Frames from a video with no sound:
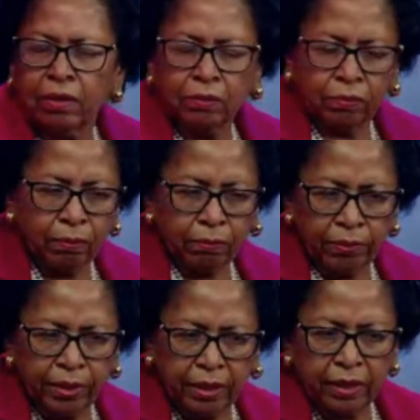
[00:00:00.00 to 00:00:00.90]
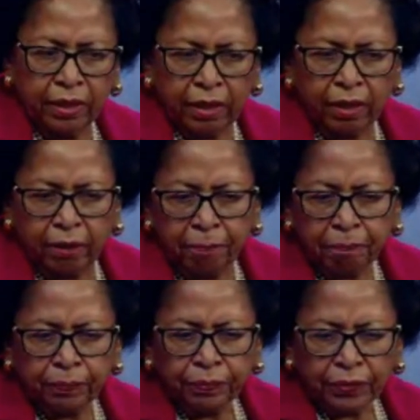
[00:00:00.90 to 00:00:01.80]
redevelopment
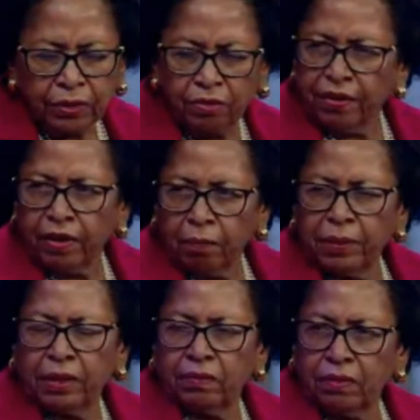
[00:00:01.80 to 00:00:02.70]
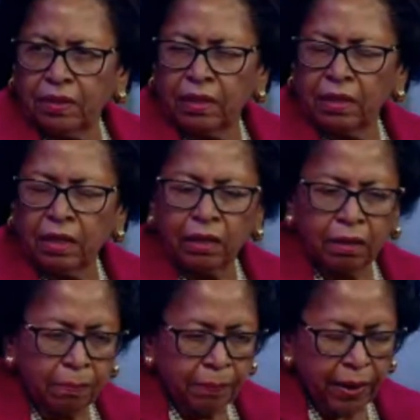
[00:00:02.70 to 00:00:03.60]
um, of the uh,
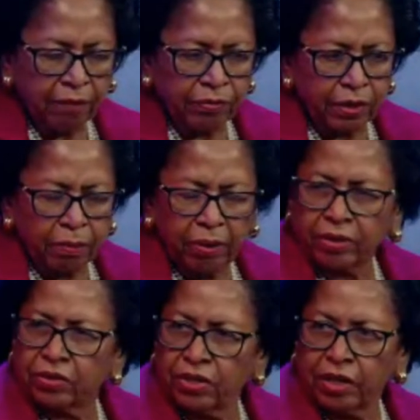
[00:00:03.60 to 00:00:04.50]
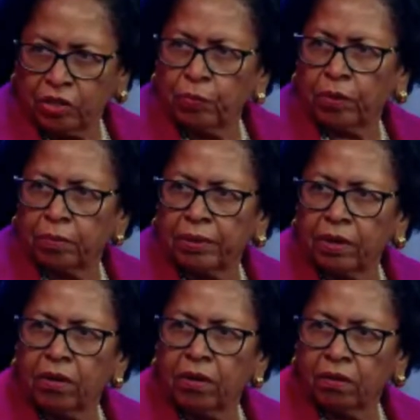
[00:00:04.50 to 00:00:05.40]
African American Studies program at
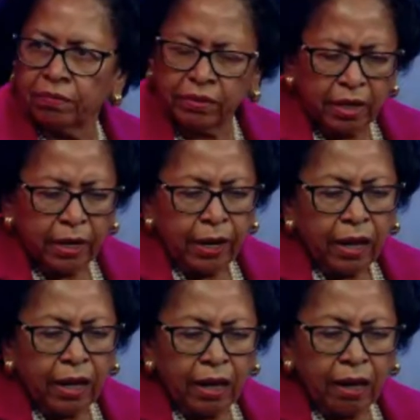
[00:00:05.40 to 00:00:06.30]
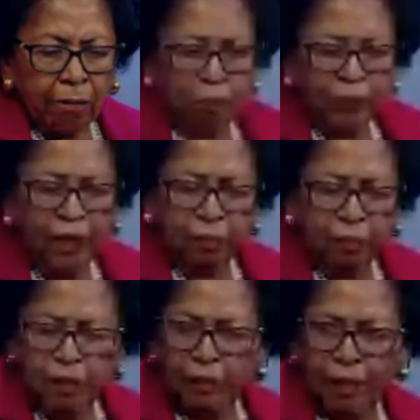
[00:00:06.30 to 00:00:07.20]
Harvard. Um,
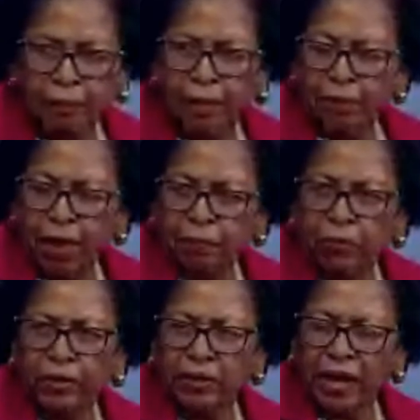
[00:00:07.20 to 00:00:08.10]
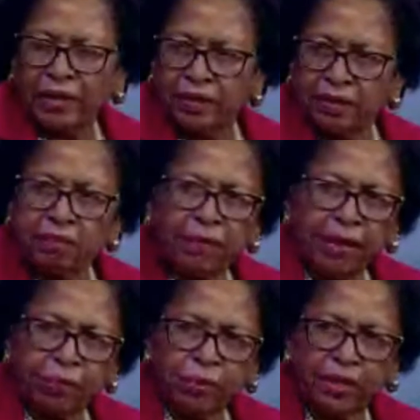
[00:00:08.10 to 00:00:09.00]
and people, I'm, I'm greatly
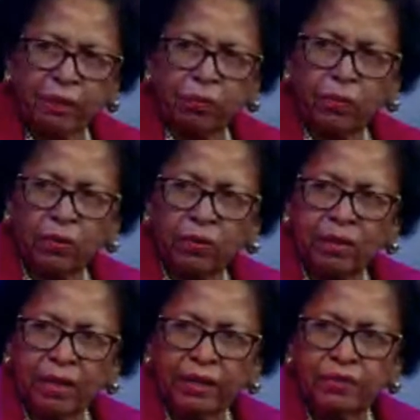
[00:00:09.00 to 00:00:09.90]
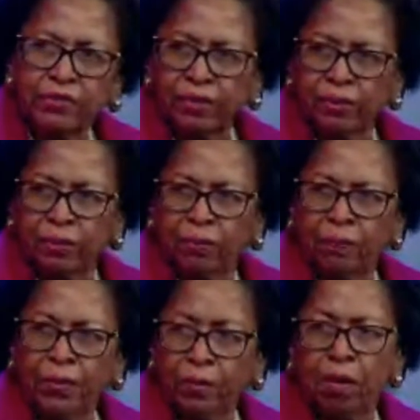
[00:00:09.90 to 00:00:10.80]
identified with that work, and so
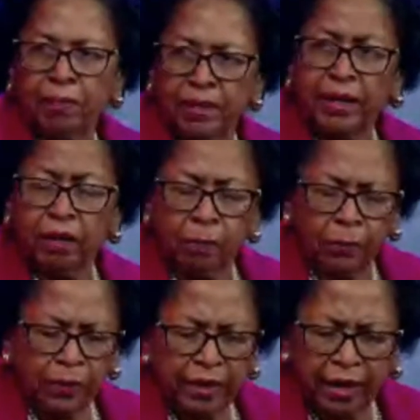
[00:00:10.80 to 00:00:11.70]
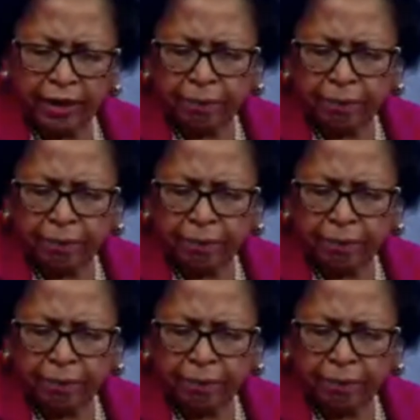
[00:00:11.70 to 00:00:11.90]
they want me to help with that.